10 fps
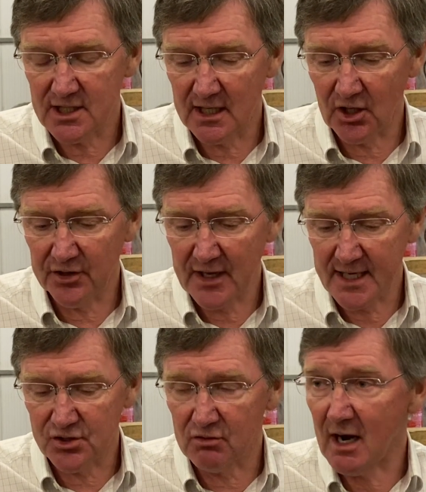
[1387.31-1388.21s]
a lot of that
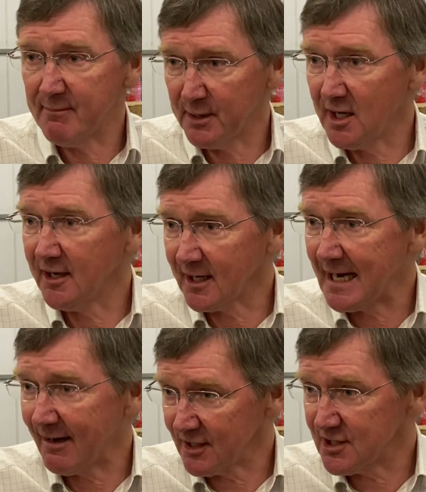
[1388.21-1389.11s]
sort of ripe banana
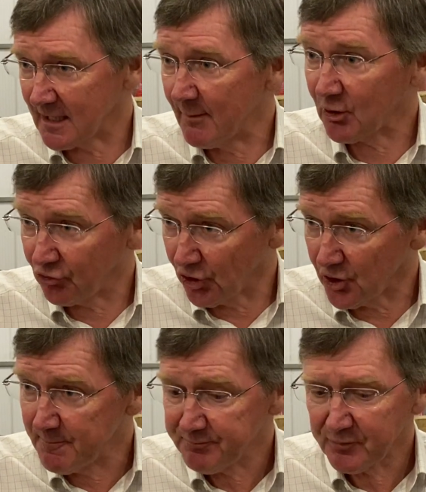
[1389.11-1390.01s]
character coming through.
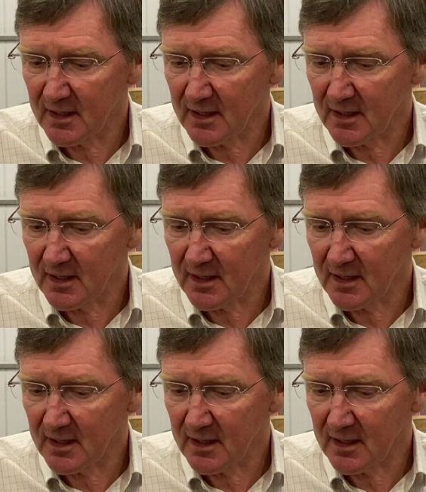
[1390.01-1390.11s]
Okay.